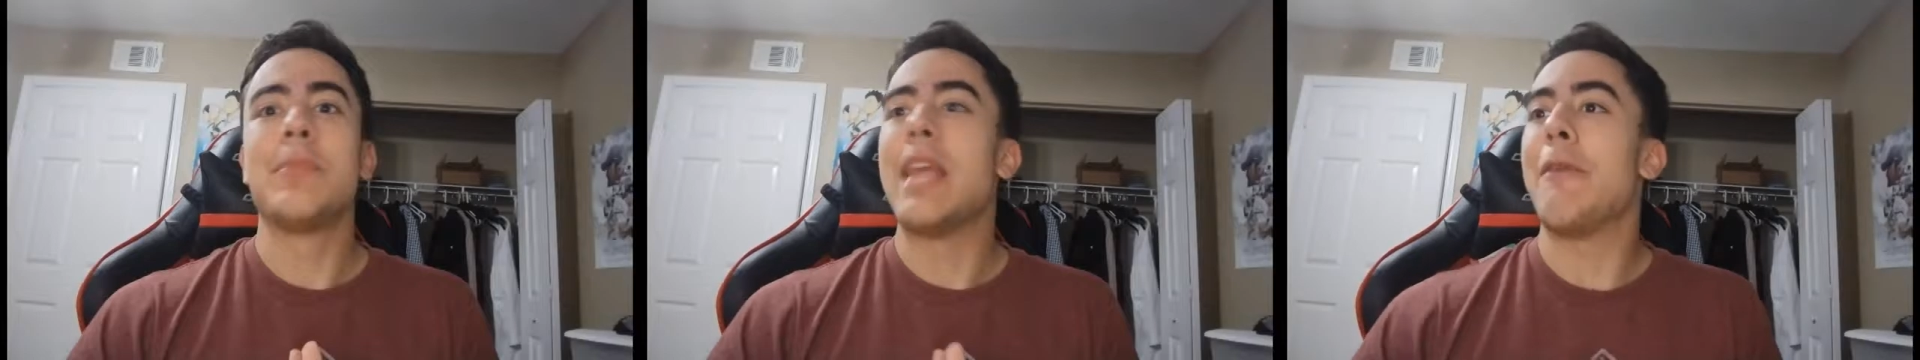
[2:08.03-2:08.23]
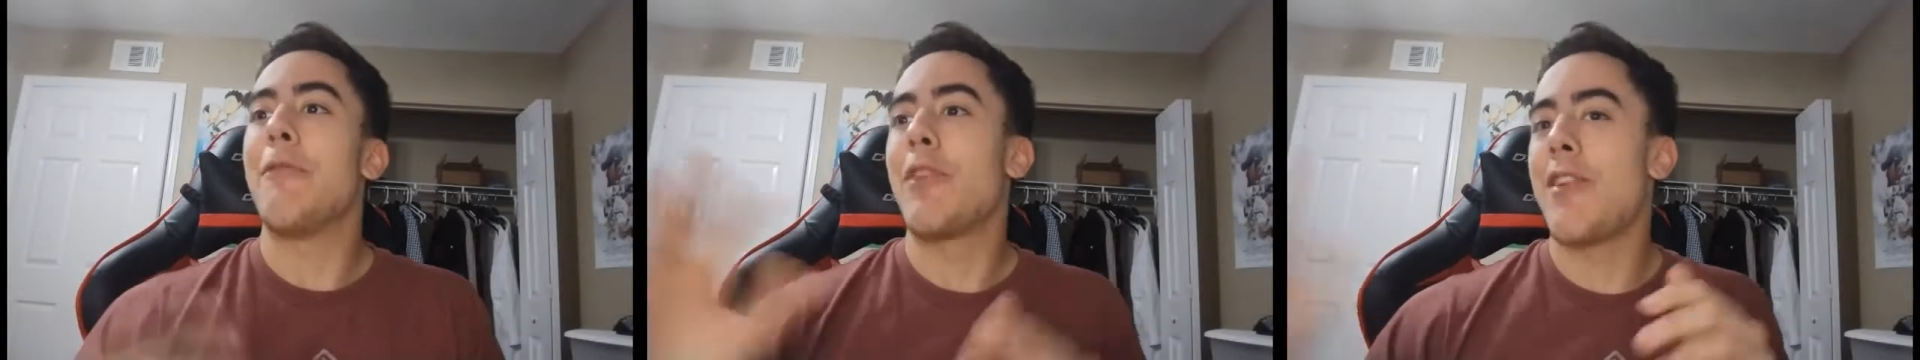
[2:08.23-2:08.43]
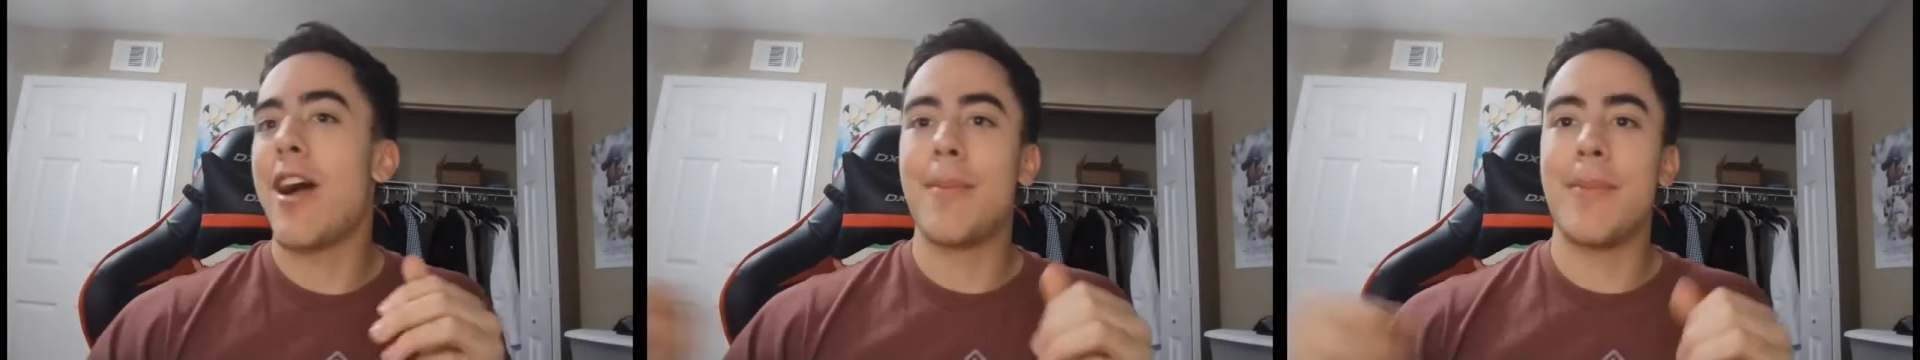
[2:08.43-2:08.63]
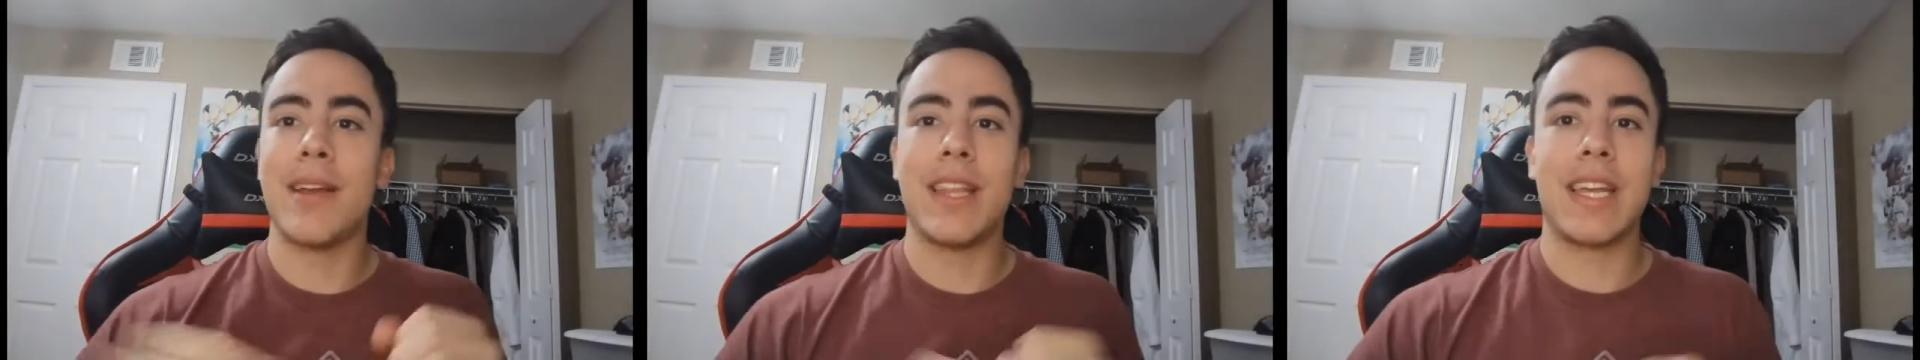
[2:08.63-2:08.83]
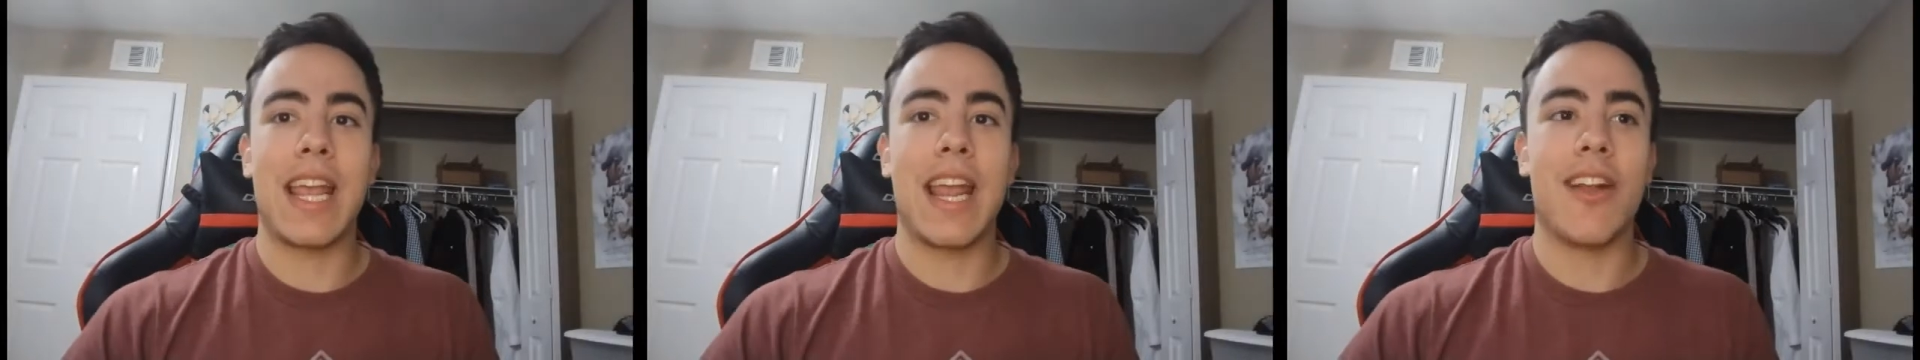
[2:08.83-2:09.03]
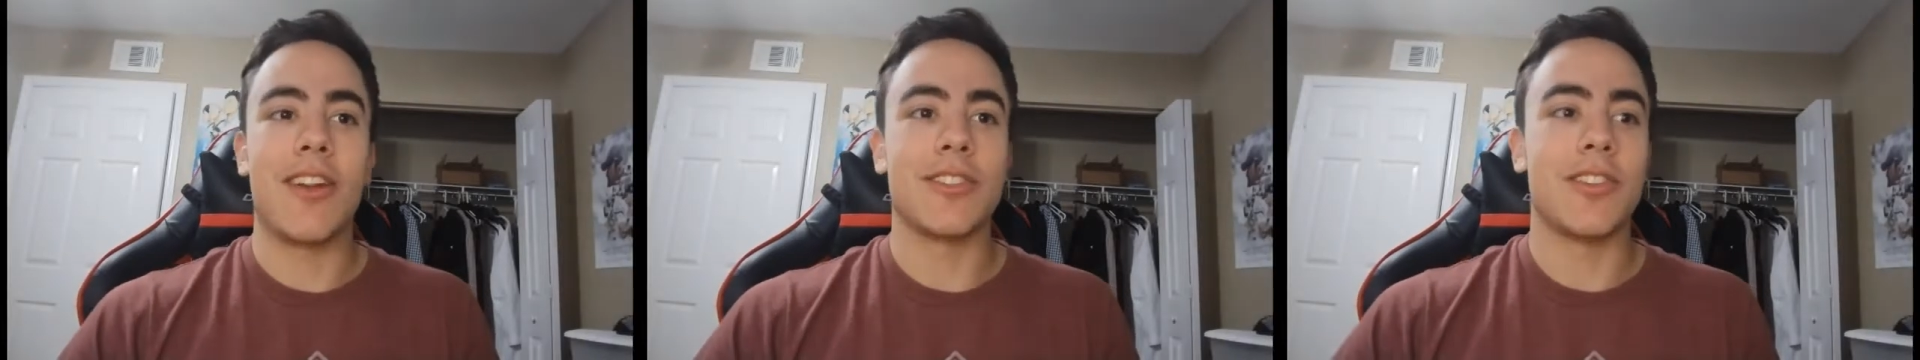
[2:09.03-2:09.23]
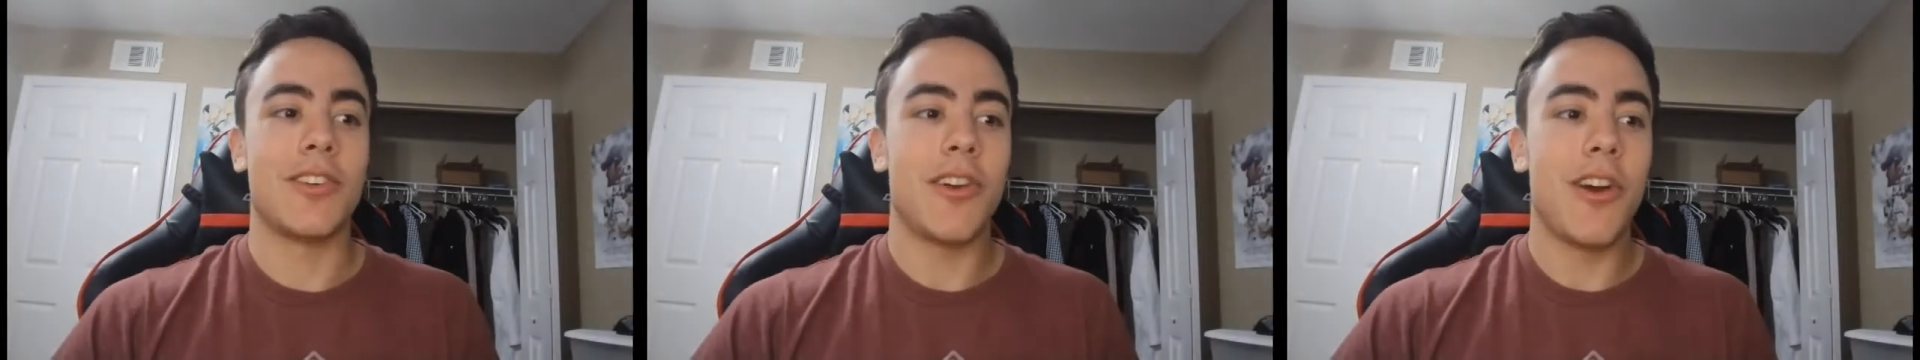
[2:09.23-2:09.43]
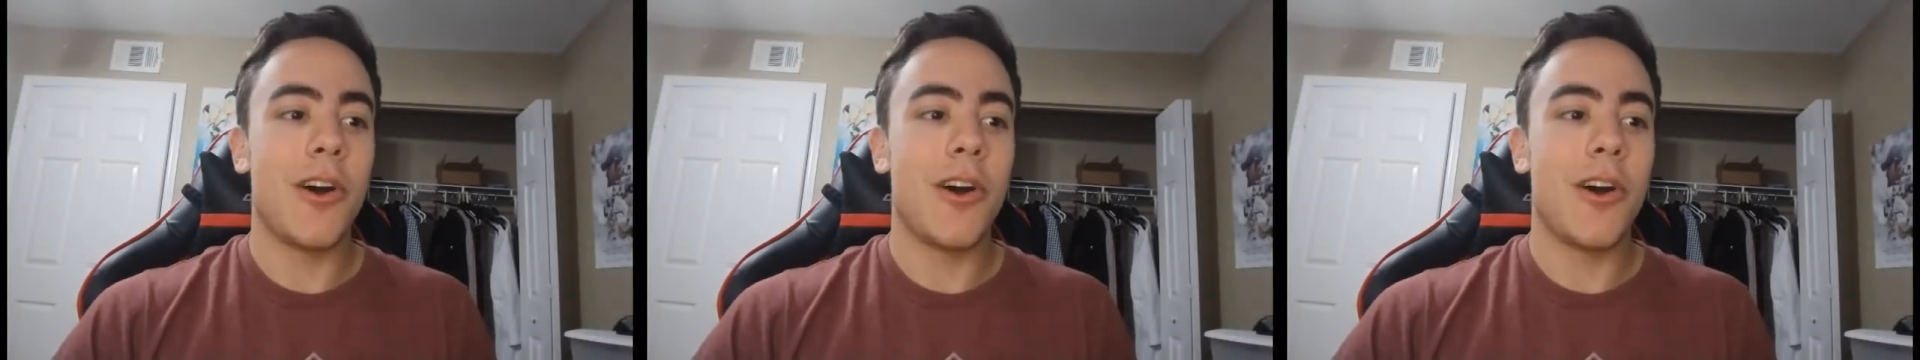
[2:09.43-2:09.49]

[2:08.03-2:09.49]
they forgot about that character.